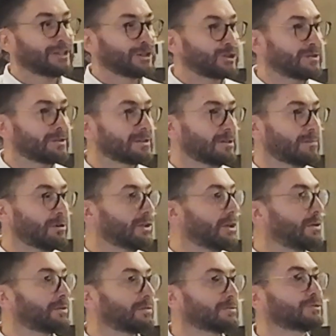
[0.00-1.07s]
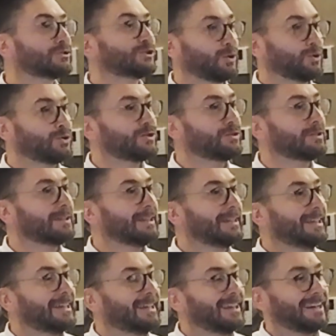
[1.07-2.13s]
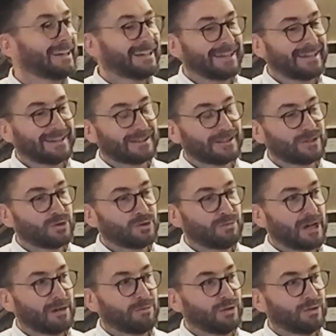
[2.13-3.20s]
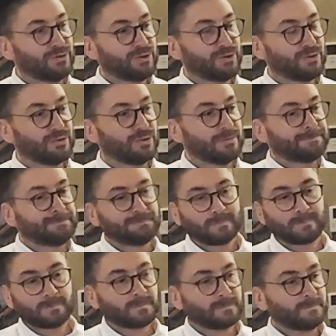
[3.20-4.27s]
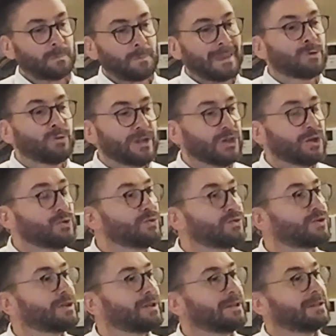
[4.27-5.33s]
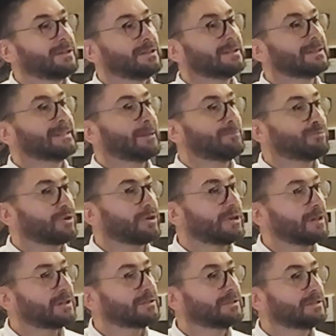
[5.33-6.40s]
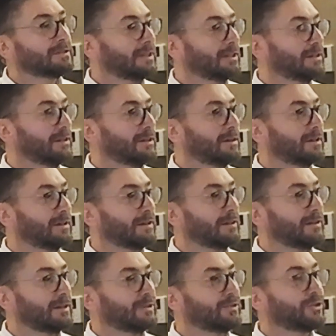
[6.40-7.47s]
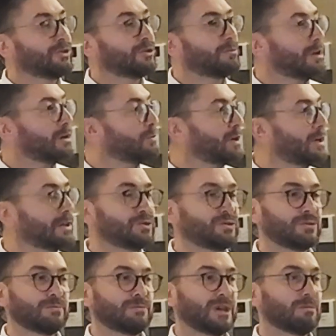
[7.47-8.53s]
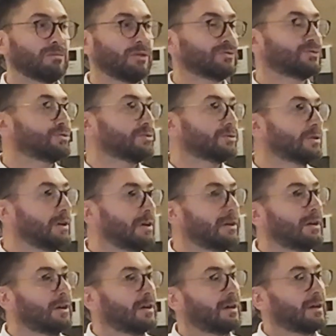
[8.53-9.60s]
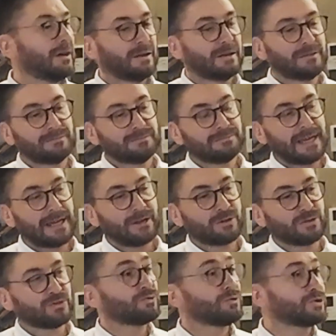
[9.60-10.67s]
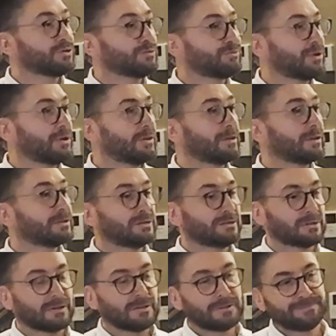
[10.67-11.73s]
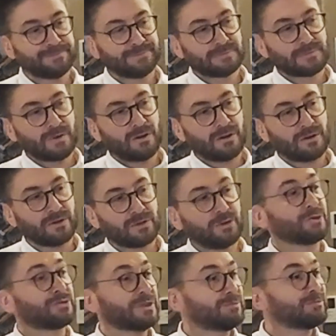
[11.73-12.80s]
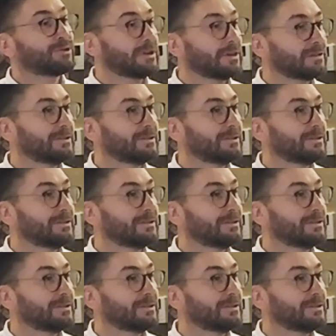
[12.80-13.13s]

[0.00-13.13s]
we will discuss about our solution to be able to reuse that product in the normal way, to be able to make a construction product or concrete